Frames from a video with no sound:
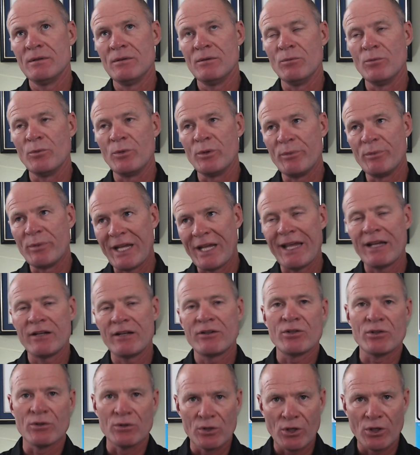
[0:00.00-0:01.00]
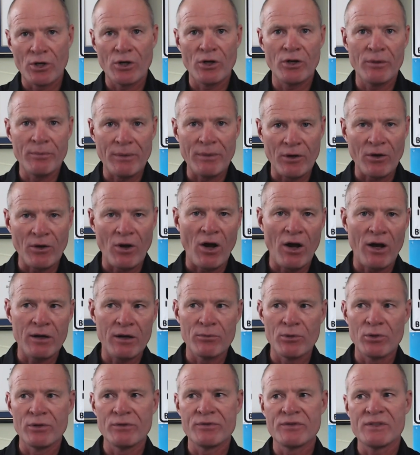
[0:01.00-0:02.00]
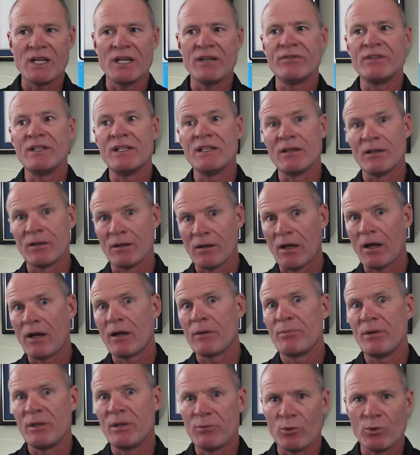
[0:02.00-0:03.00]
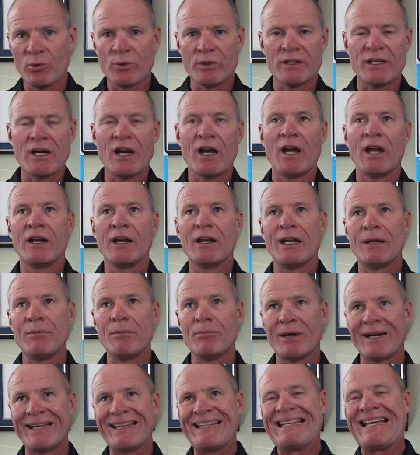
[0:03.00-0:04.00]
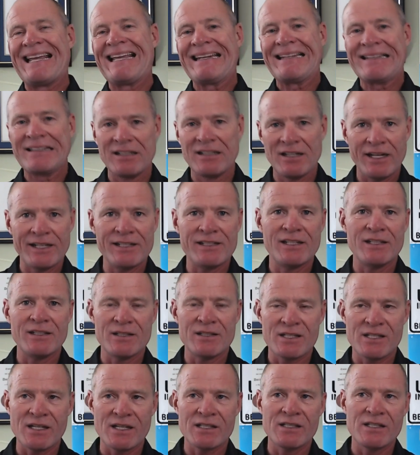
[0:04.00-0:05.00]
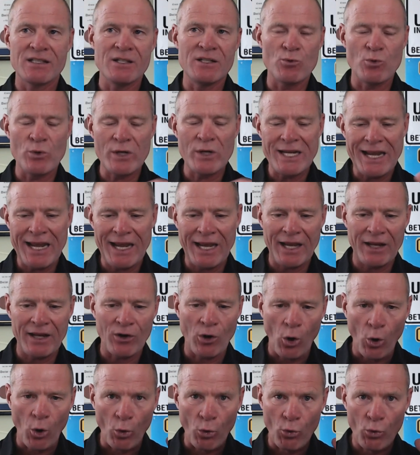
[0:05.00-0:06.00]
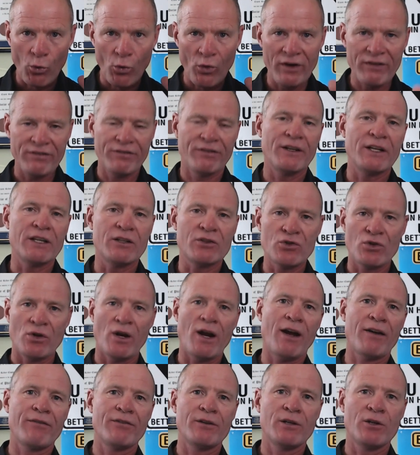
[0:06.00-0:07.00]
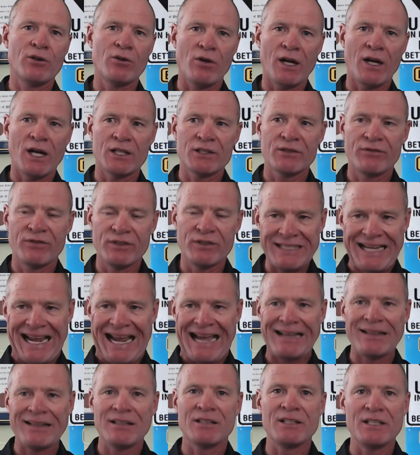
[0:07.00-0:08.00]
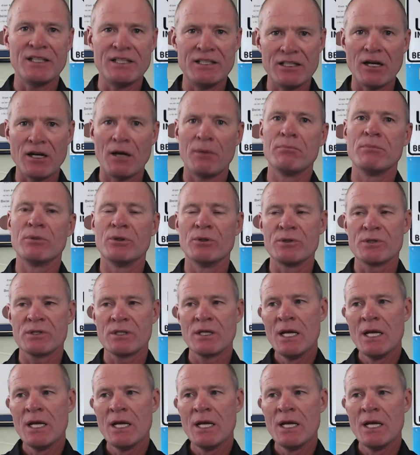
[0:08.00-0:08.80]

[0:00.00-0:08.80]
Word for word: we began to learn about automotive safety, and a lot of people were dying. And by the end of the 1960s, we had horrific traffic crash fatality numbers.